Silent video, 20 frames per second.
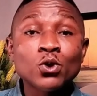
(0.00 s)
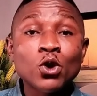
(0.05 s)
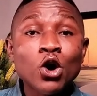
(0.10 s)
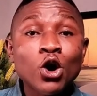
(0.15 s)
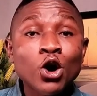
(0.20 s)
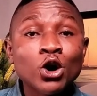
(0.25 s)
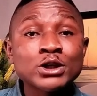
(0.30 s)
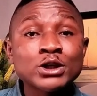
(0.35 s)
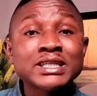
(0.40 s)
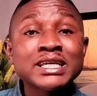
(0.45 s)
to
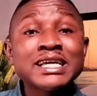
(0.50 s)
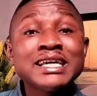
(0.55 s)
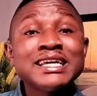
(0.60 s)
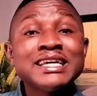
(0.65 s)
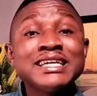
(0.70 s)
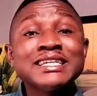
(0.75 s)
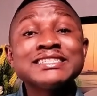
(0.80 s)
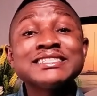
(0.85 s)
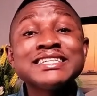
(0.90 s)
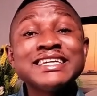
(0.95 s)
us
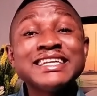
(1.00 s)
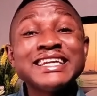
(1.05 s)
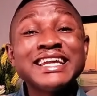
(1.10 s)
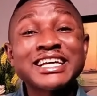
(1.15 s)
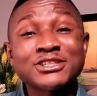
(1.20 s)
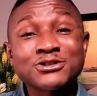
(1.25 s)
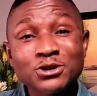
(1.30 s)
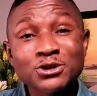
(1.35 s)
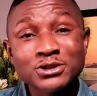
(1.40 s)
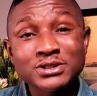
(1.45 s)
is
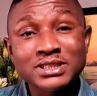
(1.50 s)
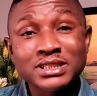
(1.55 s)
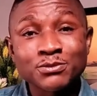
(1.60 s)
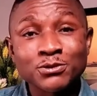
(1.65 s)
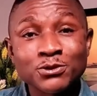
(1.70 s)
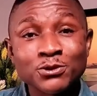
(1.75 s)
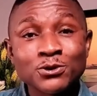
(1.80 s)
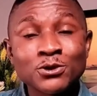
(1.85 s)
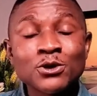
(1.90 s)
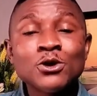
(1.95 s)

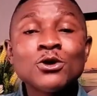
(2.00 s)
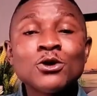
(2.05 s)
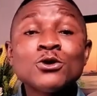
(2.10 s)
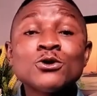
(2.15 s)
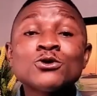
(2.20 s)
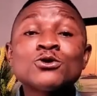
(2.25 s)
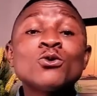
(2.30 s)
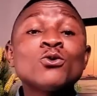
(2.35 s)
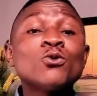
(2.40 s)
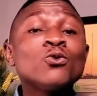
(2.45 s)
inexhaustible.
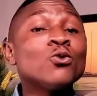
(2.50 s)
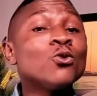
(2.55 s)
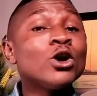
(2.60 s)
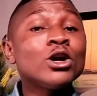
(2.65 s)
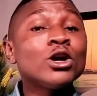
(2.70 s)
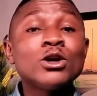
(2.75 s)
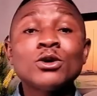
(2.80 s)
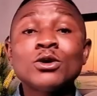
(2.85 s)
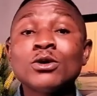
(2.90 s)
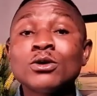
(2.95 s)
So
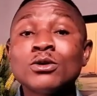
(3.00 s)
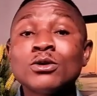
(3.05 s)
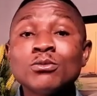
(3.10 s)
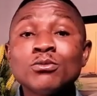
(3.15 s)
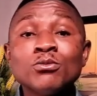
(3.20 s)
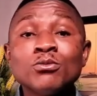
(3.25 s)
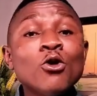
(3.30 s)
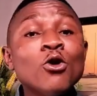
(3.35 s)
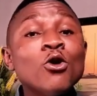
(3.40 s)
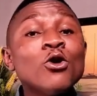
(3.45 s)
what
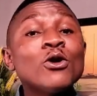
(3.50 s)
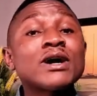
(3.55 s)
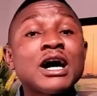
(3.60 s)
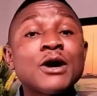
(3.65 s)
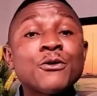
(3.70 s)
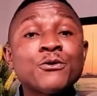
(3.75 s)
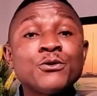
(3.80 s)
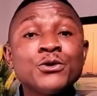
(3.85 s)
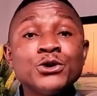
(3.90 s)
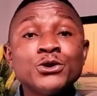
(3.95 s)
more
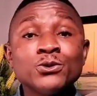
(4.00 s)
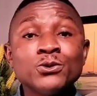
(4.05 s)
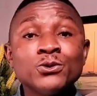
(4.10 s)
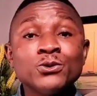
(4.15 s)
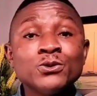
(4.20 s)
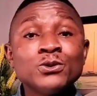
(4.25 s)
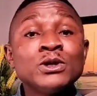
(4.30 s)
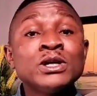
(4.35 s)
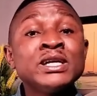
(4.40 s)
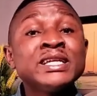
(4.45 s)
can we
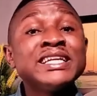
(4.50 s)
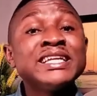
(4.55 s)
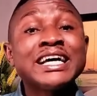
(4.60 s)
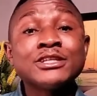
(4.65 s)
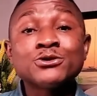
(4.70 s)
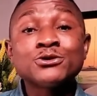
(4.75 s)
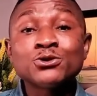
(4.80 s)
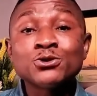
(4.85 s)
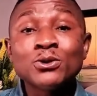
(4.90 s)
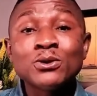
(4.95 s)
do
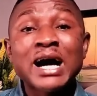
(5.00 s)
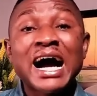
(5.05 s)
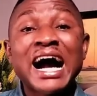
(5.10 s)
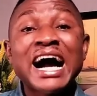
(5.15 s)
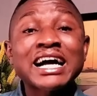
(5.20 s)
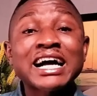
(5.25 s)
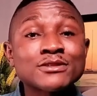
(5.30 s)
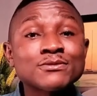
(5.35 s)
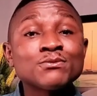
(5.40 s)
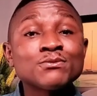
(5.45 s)
than to
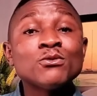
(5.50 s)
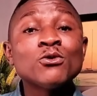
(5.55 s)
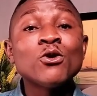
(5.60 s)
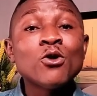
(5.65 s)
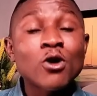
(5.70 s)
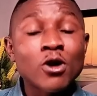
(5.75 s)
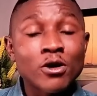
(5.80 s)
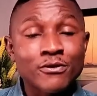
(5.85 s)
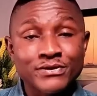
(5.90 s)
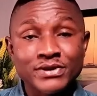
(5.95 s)
ask
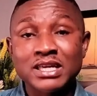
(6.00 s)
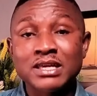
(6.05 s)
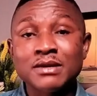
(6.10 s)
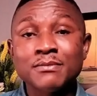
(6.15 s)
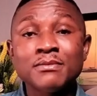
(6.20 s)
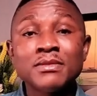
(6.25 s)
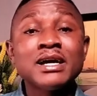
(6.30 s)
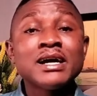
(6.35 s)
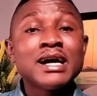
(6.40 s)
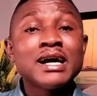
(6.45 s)
more of
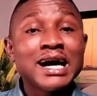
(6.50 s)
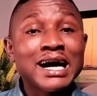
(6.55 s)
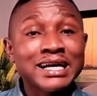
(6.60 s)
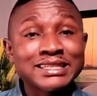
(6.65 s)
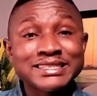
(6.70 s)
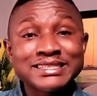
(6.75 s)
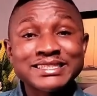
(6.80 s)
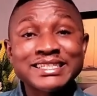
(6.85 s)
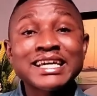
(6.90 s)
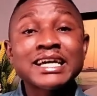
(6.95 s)
Him
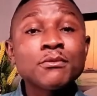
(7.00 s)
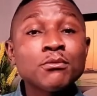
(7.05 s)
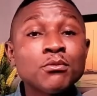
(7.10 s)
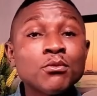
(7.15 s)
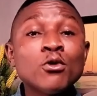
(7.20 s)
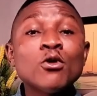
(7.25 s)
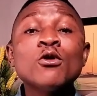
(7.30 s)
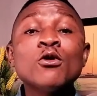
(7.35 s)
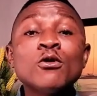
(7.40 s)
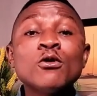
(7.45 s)
and take
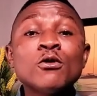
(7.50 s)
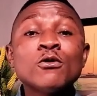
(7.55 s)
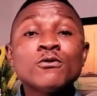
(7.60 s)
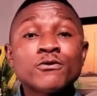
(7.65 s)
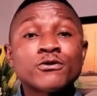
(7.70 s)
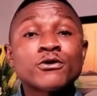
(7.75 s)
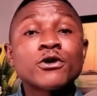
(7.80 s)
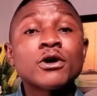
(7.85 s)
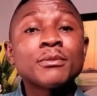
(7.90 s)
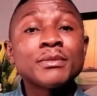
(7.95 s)
more
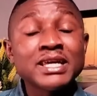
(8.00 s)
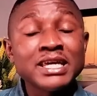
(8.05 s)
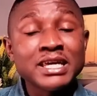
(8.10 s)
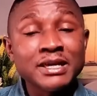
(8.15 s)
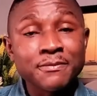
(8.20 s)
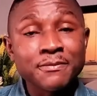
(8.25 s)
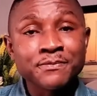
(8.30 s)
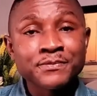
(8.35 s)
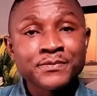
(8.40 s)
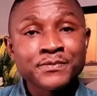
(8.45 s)
from
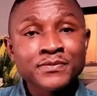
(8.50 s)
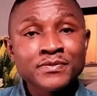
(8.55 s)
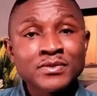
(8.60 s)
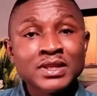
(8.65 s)
Him?